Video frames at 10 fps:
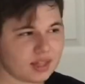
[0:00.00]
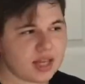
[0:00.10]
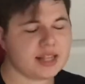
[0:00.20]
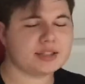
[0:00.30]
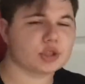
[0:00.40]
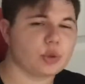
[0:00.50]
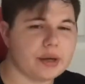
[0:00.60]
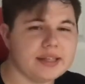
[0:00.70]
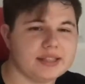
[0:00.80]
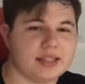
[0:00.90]
that's
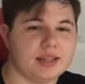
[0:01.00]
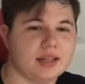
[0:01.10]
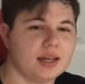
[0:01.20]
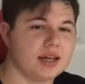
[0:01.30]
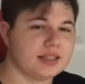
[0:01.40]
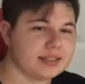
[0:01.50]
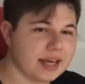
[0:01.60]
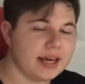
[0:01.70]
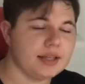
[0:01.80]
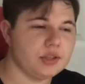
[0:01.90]
crazy.
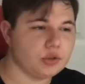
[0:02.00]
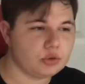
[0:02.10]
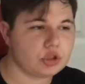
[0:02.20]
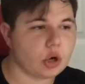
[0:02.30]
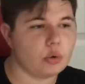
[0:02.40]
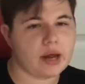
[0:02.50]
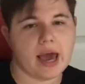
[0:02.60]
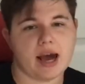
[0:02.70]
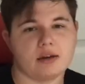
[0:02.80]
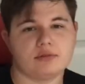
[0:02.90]
Say you don't
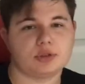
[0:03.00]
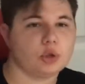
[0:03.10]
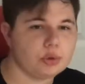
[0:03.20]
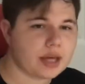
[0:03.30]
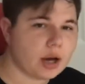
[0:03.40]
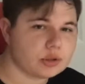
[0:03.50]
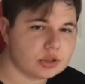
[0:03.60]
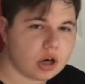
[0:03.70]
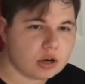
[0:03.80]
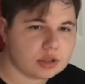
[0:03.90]
have
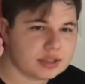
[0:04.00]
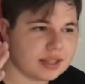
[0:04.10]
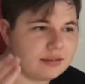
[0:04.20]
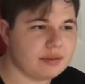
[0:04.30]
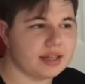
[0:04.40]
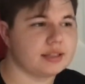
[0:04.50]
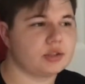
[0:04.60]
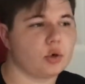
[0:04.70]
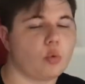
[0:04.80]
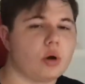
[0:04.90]
$2,000 to invest
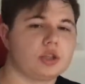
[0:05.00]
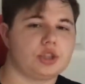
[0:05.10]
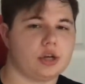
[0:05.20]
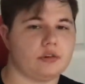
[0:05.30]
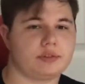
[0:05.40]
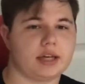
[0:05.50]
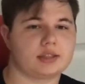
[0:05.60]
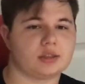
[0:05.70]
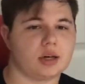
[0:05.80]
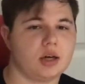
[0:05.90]
into one share of
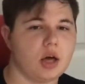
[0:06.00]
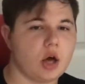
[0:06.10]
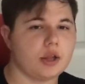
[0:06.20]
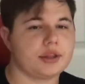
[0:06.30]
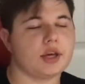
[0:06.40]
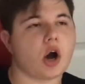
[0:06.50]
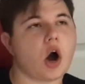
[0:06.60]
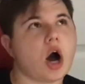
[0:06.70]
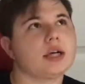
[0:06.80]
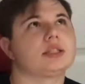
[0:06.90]
Tesla. The
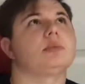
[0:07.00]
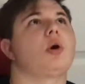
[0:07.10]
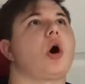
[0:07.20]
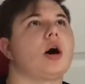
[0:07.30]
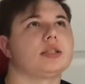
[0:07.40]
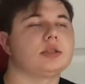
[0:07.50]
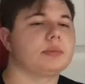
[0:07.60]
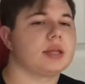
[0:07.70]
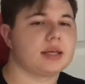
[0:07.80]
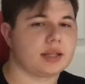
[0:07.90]
awesome,
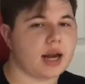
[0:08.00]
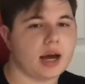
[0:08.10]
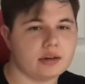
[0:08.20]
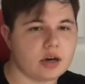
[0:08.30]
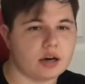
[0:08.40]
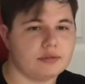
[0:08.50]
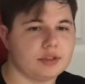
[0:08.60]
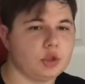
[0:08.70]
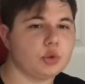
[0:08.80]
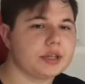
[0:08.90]
awesome thing that I love,
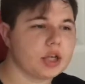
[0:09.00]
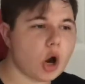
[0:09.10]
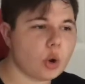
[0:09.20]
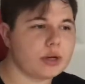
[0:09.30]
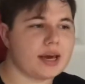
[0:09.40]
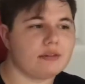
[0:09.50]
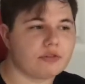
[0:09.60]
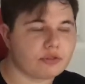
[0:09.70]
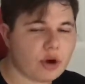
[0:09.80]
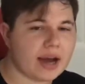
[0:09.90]
you can own a
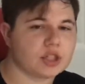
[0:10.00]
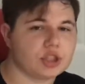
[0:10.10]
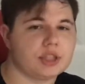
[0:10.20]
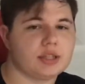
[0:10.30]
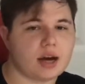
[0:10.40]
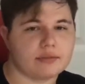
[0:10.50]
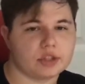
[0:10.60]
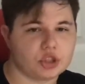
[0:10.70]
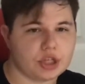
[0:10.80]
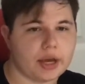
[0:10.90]
fraction of a
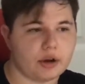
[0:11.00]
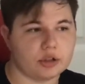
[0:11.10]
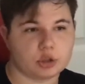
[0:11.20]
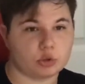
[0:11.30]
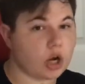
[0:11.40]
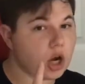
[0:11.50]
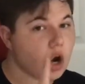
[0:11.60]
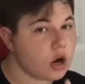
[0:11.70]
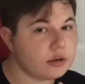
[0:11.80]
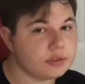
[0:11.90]
share. So not
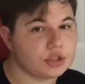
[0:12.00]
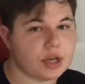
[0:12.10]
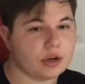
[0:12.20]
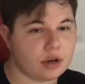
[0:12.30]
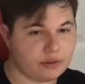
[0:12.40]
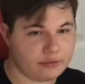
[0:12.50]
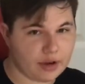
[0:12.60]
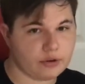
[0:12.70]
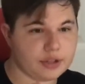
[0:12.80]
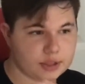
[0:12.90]
all of a share, a
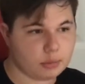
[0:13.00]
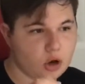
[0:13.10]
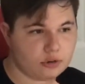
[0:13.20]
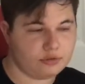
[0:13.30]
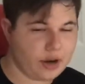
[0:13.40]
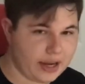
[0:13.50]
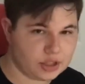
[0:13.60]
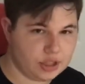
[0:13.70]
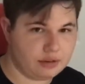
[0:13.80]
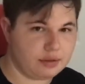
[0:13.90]
very small fraction of